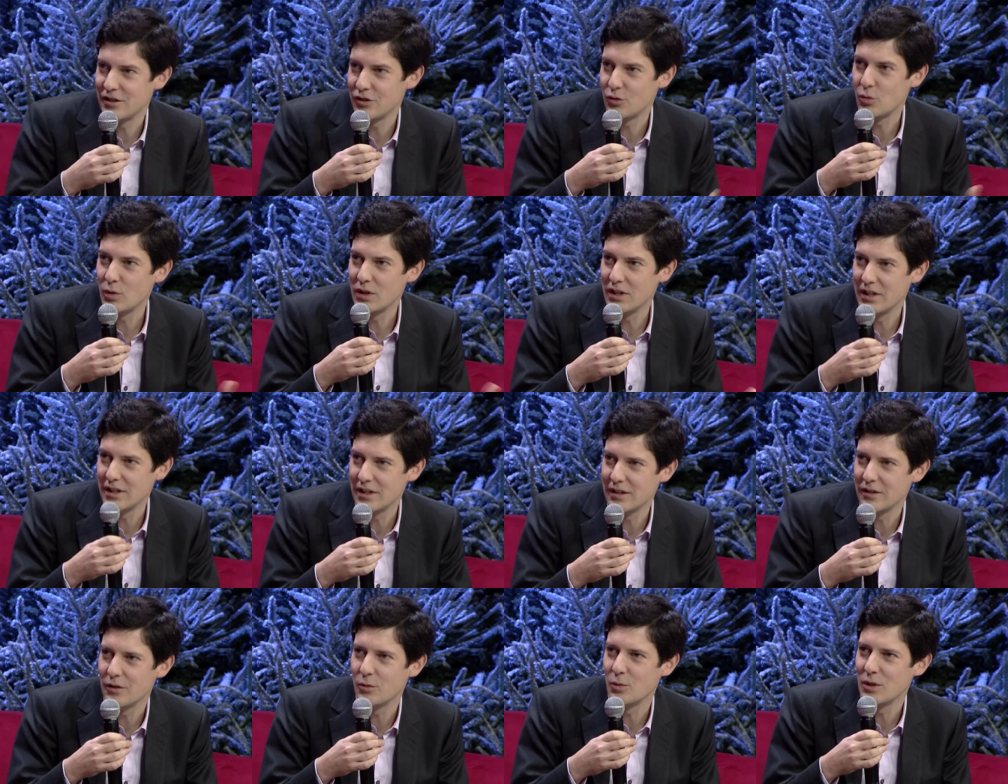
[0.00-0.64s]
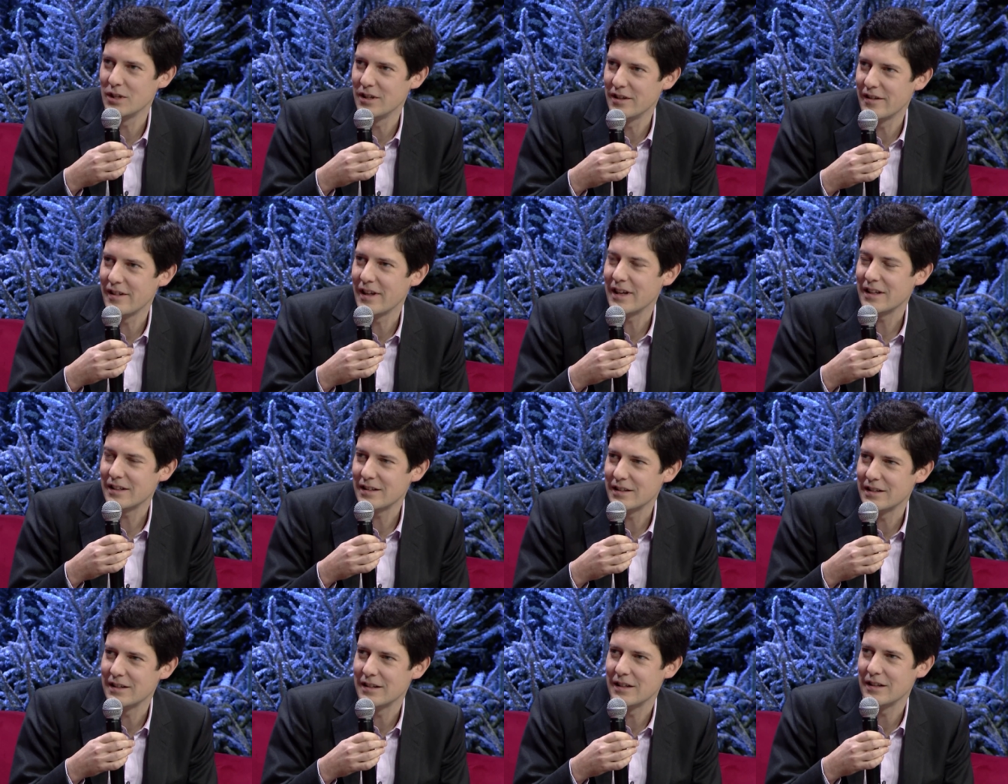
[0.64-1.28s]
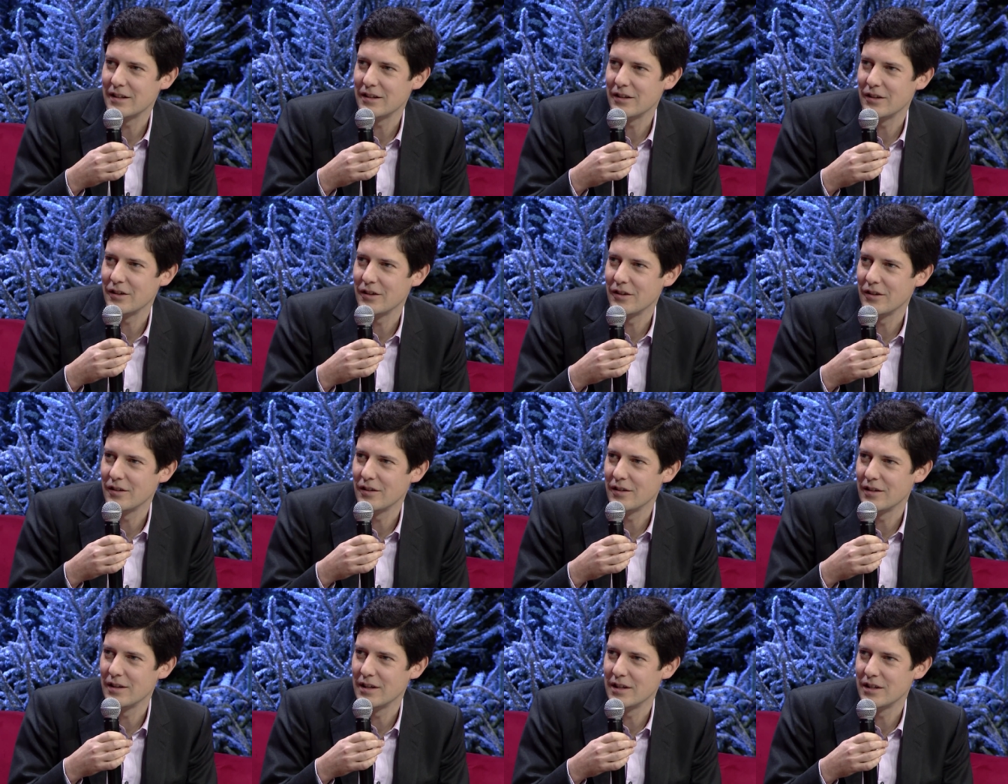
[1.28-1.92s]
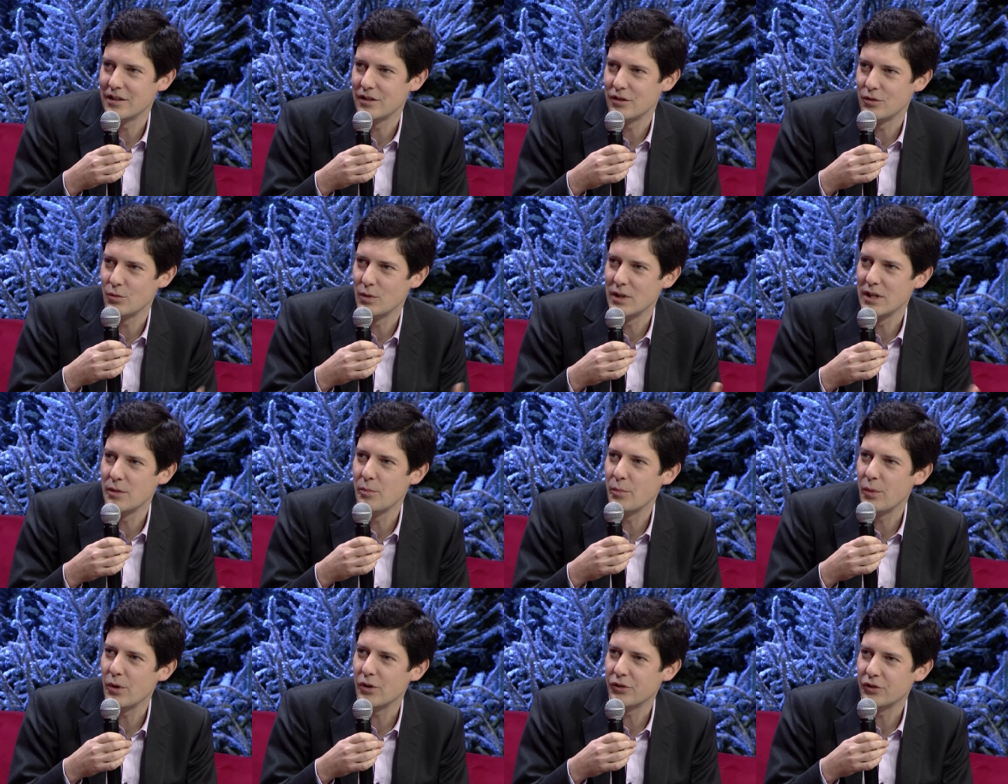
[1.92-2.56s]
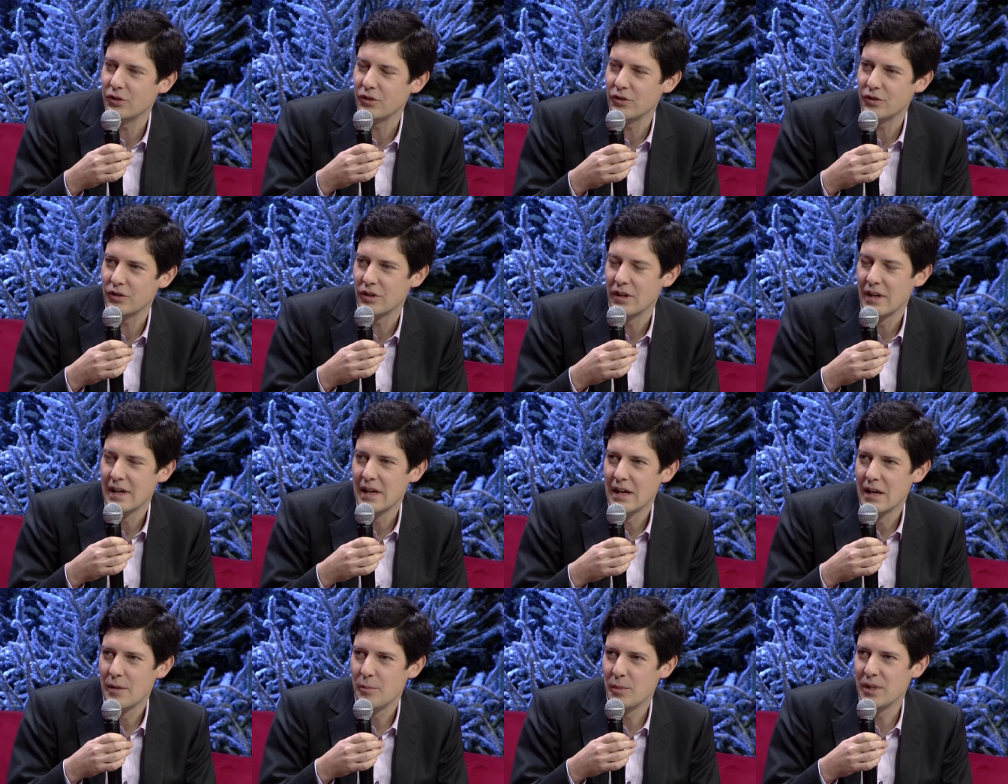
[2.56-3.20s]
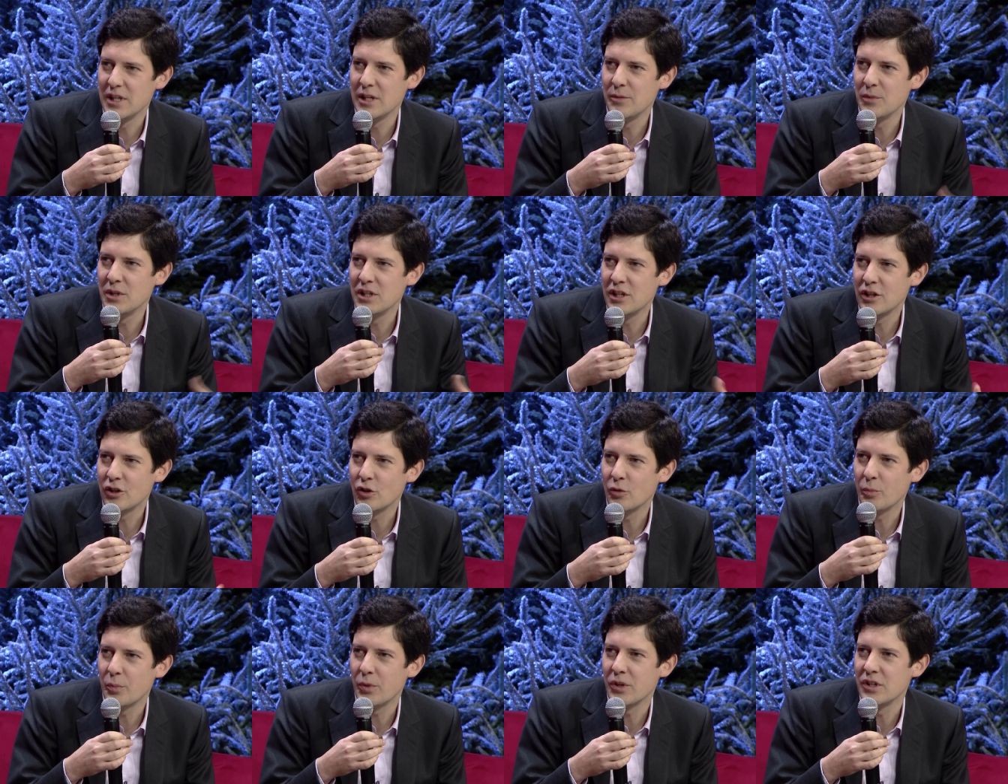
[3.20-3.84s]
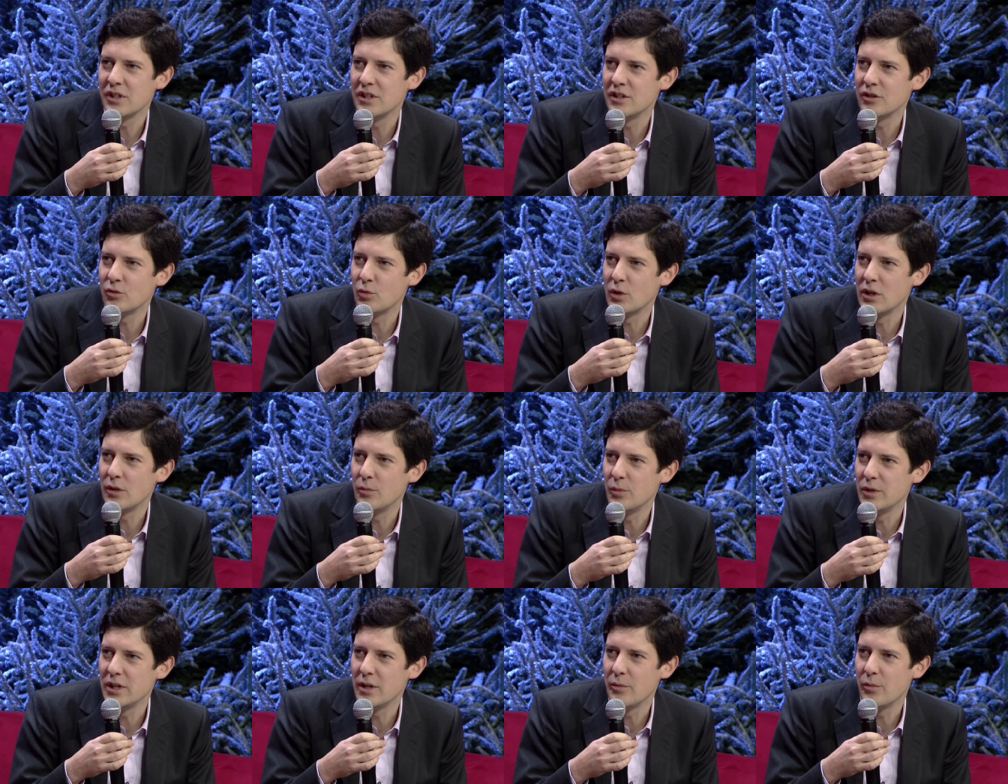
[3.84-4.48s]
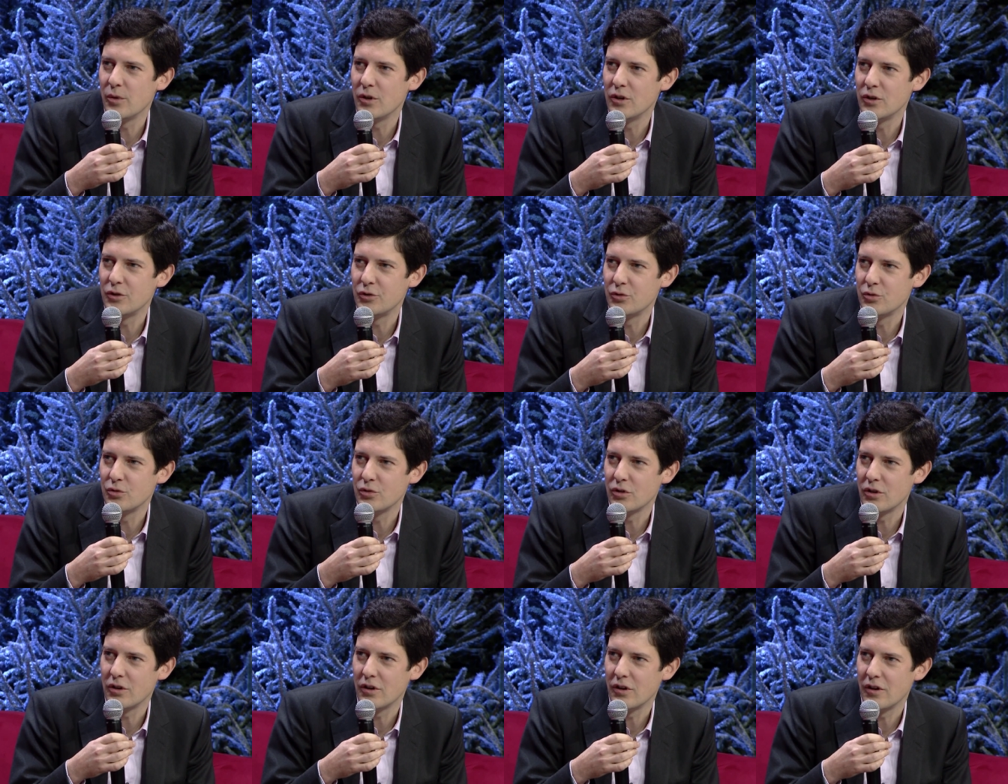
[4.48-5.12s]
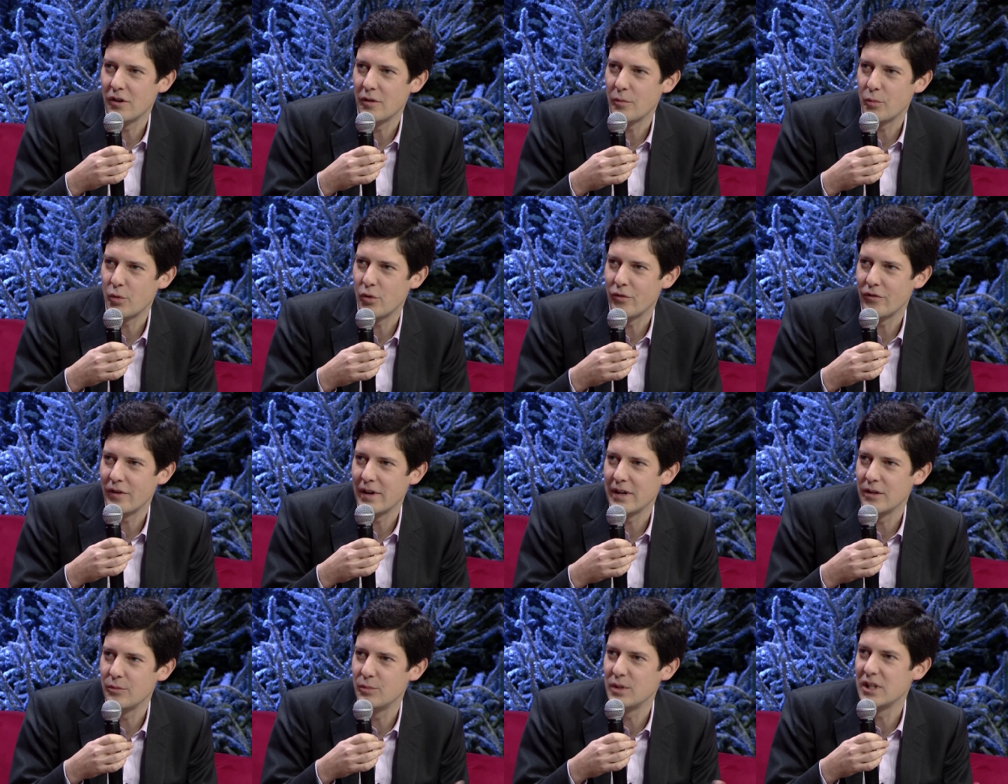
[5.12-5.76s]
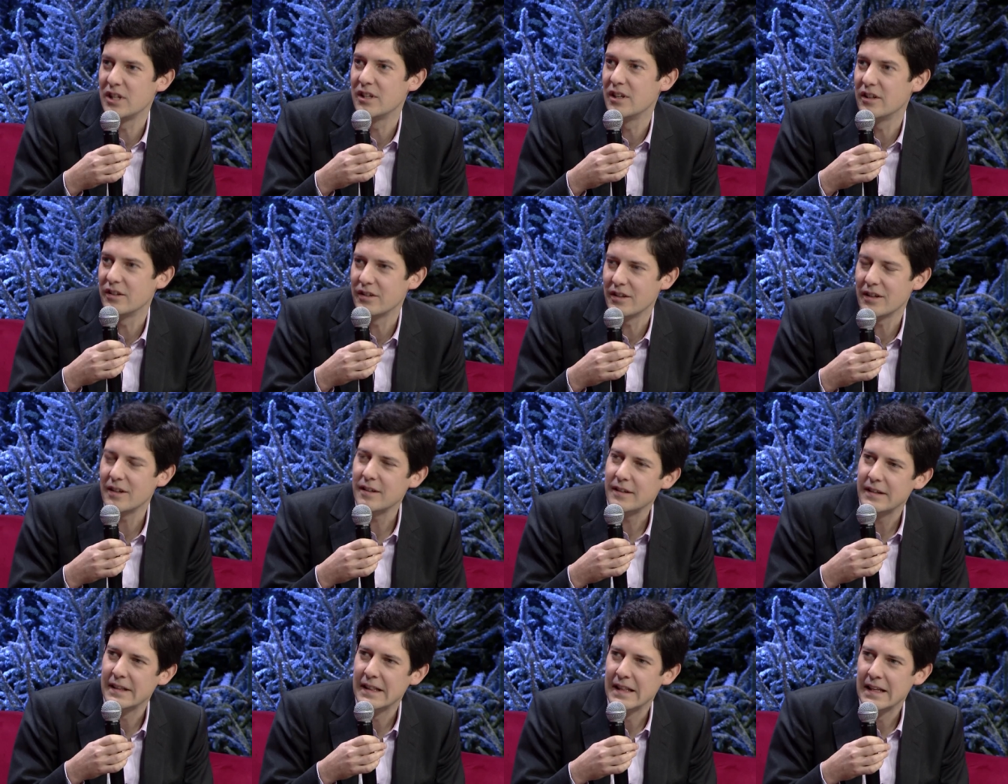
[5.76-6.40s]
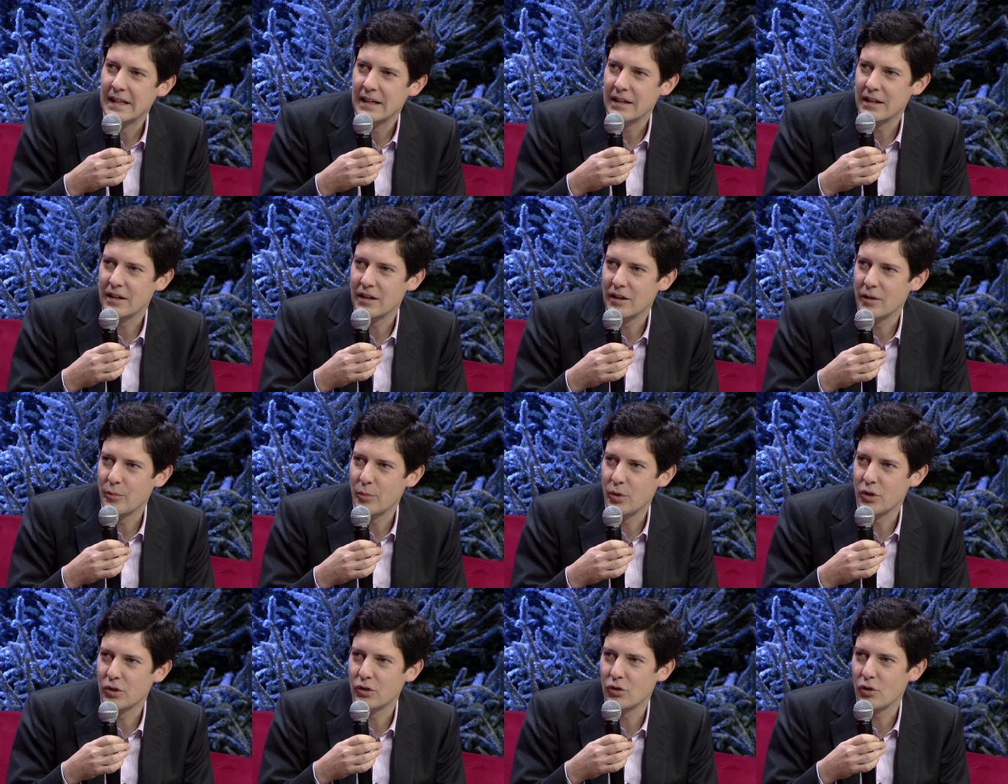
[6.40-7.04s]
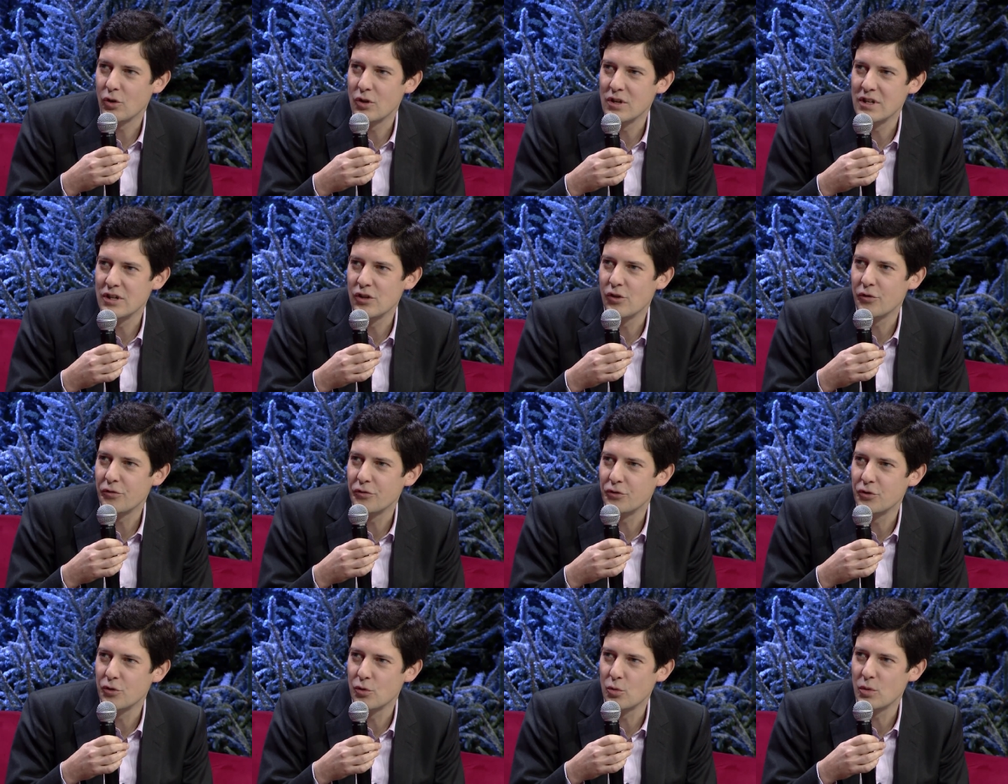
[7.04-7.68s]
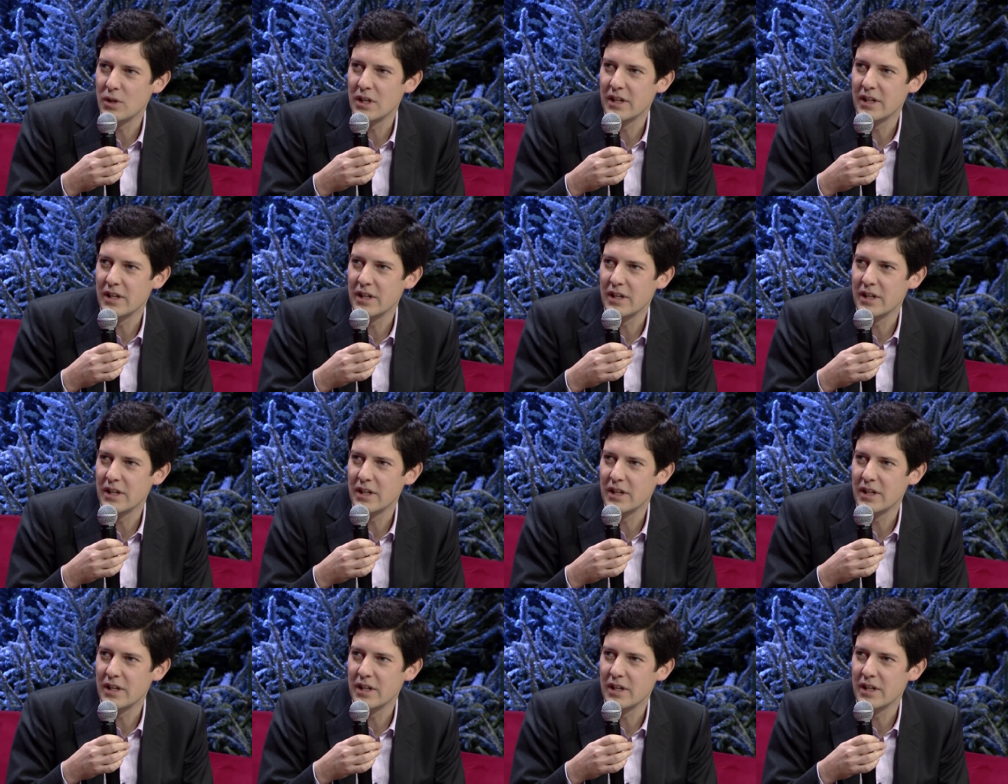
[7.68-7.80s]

it's really, uh, really that. Uh, it's really important. Many, many companies will be able to uh, provide big data, but only a few